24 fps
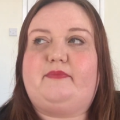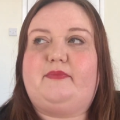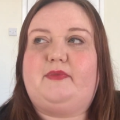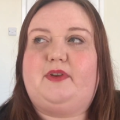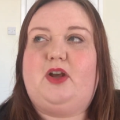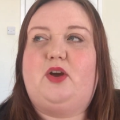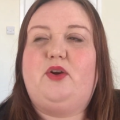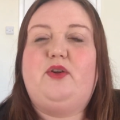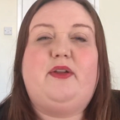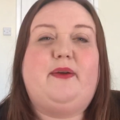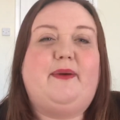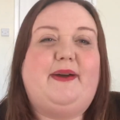
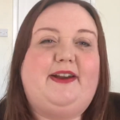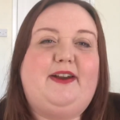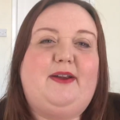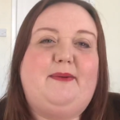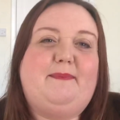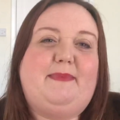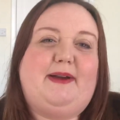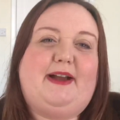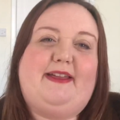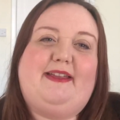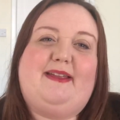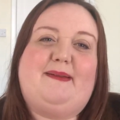Although I don't
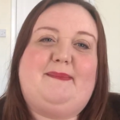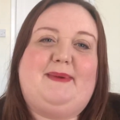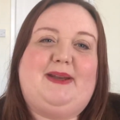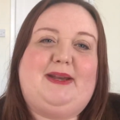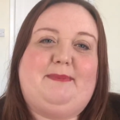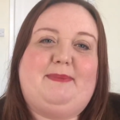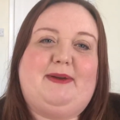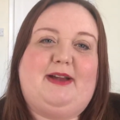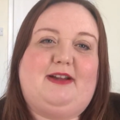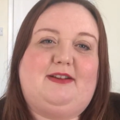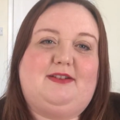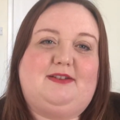buy that many
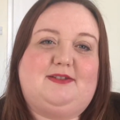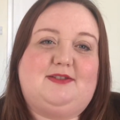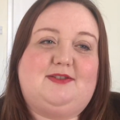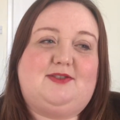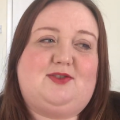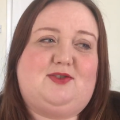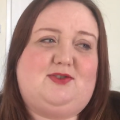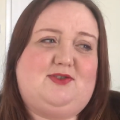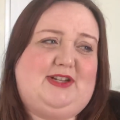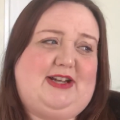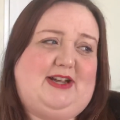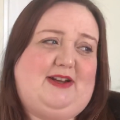patterns
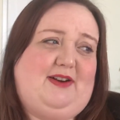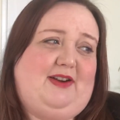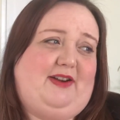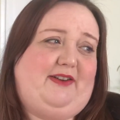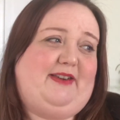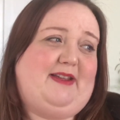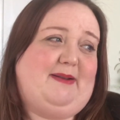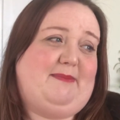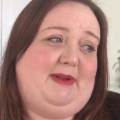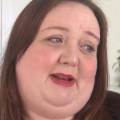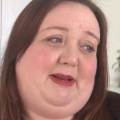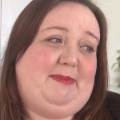or download
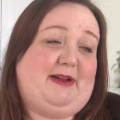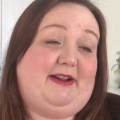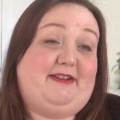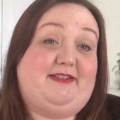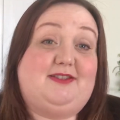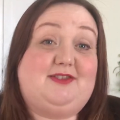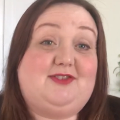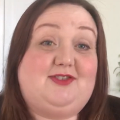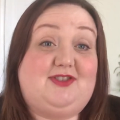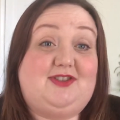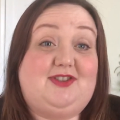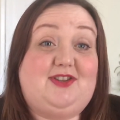that many
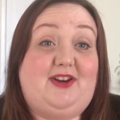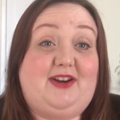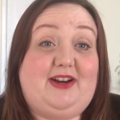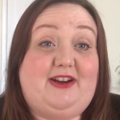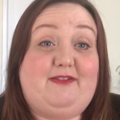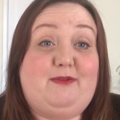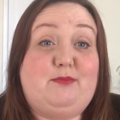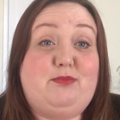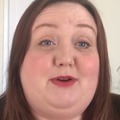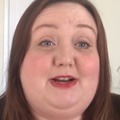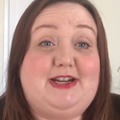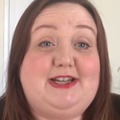patterns because I don't have
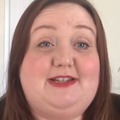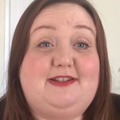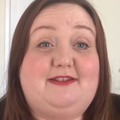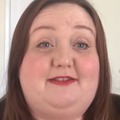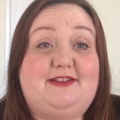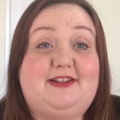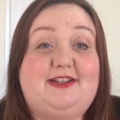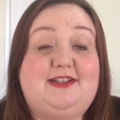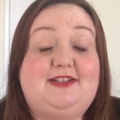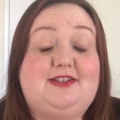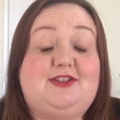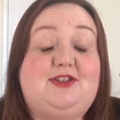a printer,
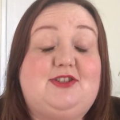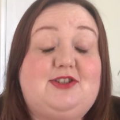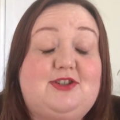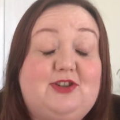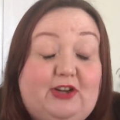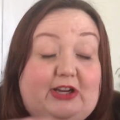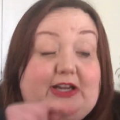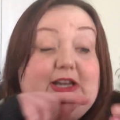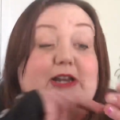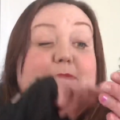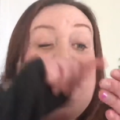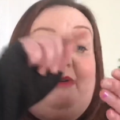and just
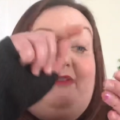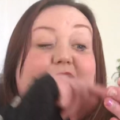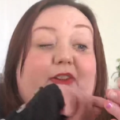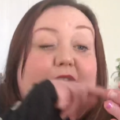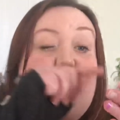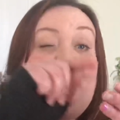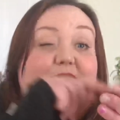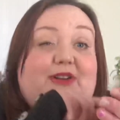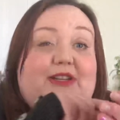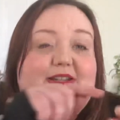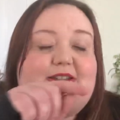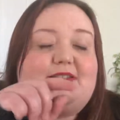looking on my
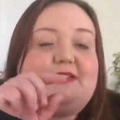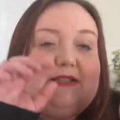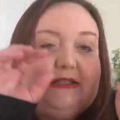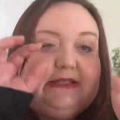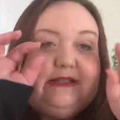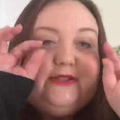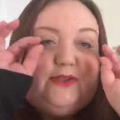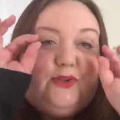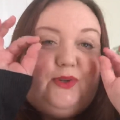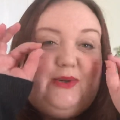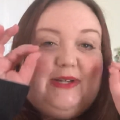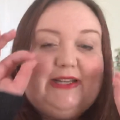phone is
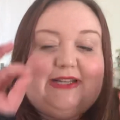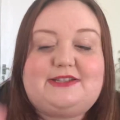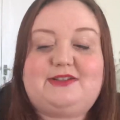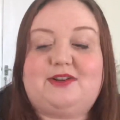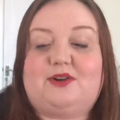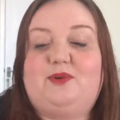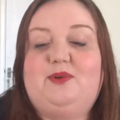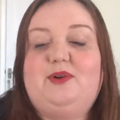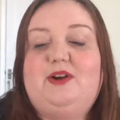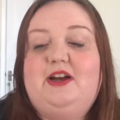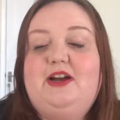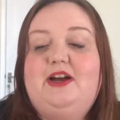too
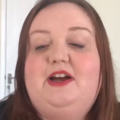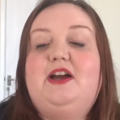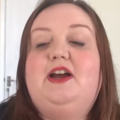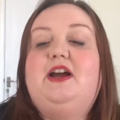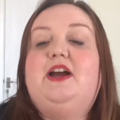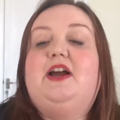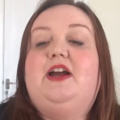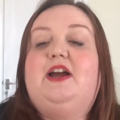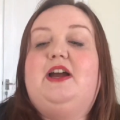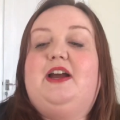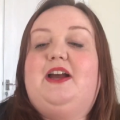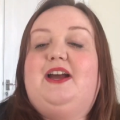little.
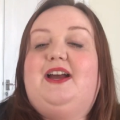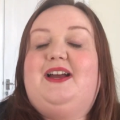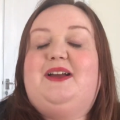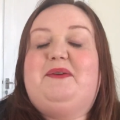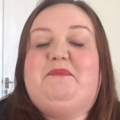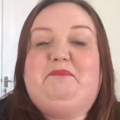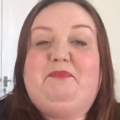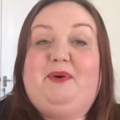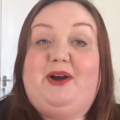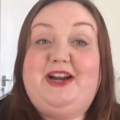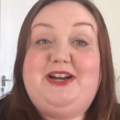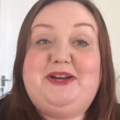
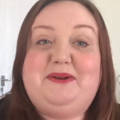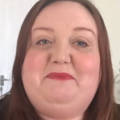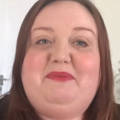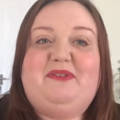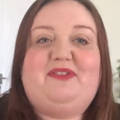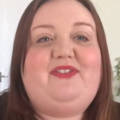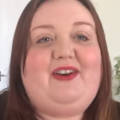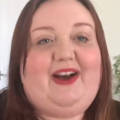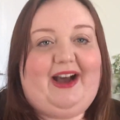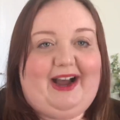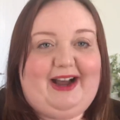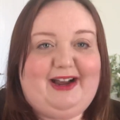Point number
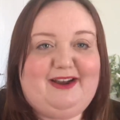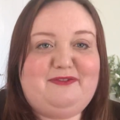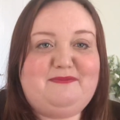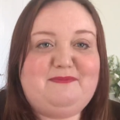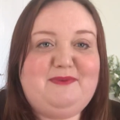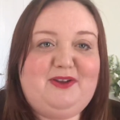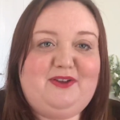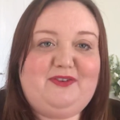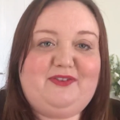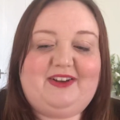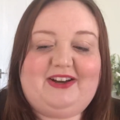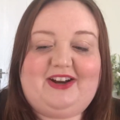5,
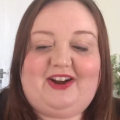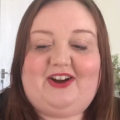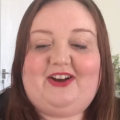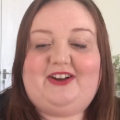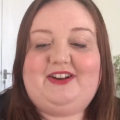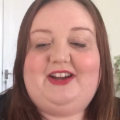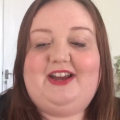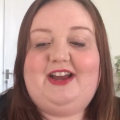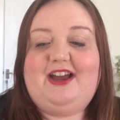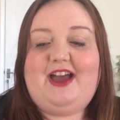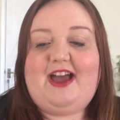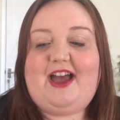moving
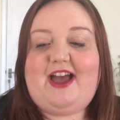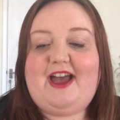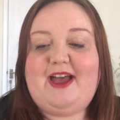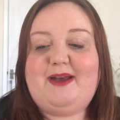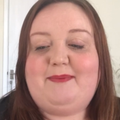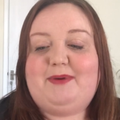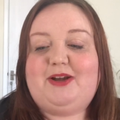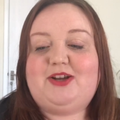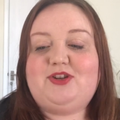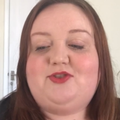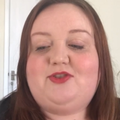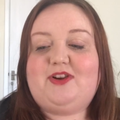on.
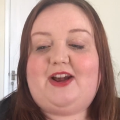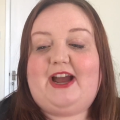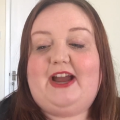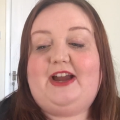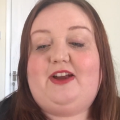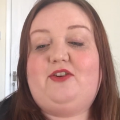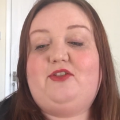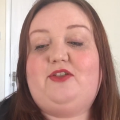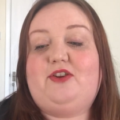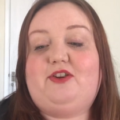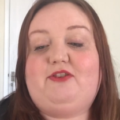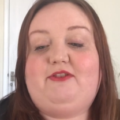Try
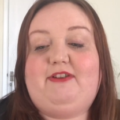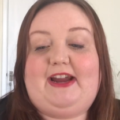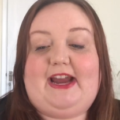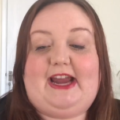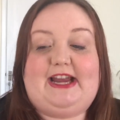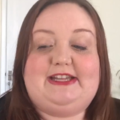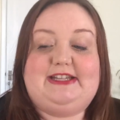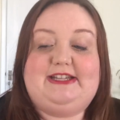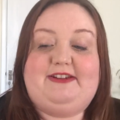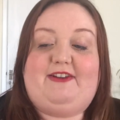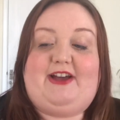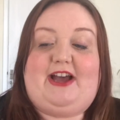other
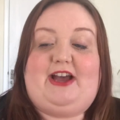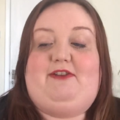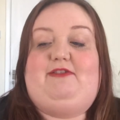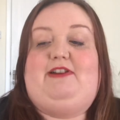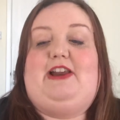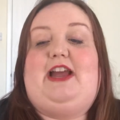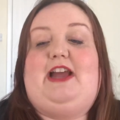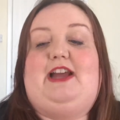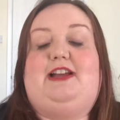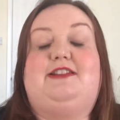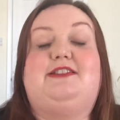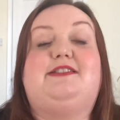creative
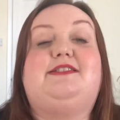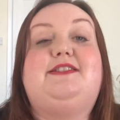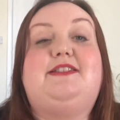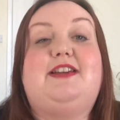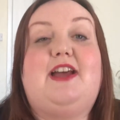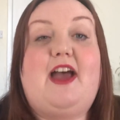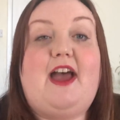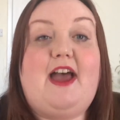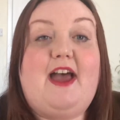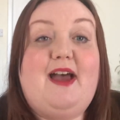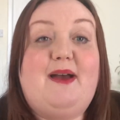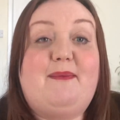outlets.
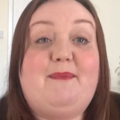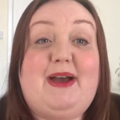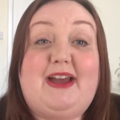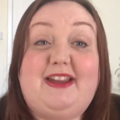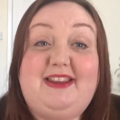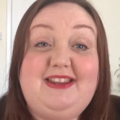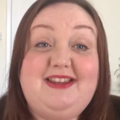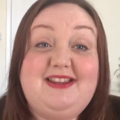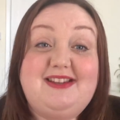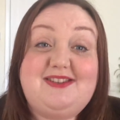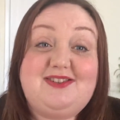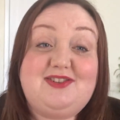I
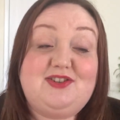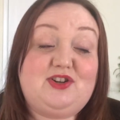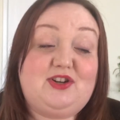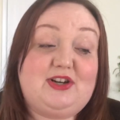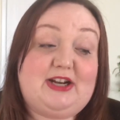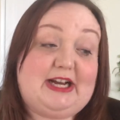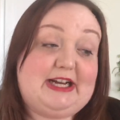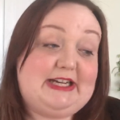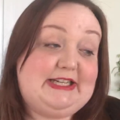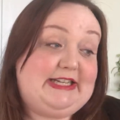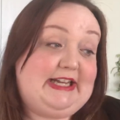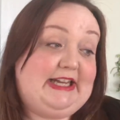think this is a good
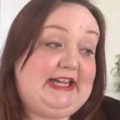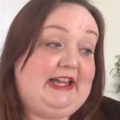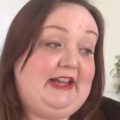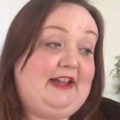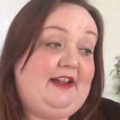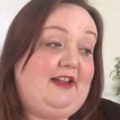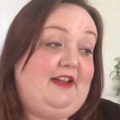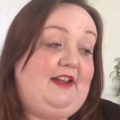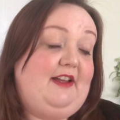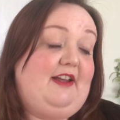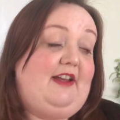idea.